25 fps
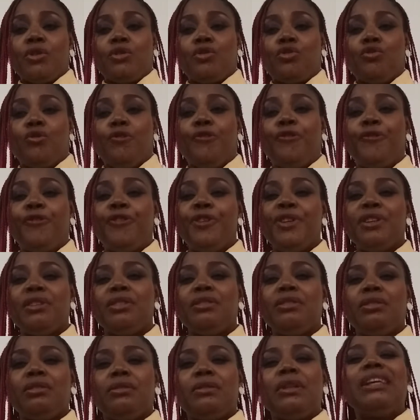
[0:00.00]
to
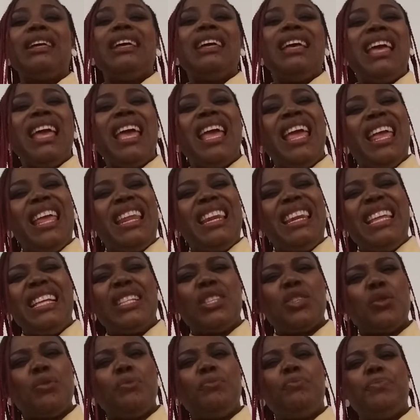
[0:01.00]
feel a
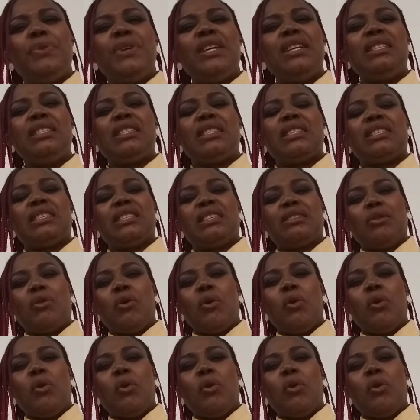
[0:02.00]
little bit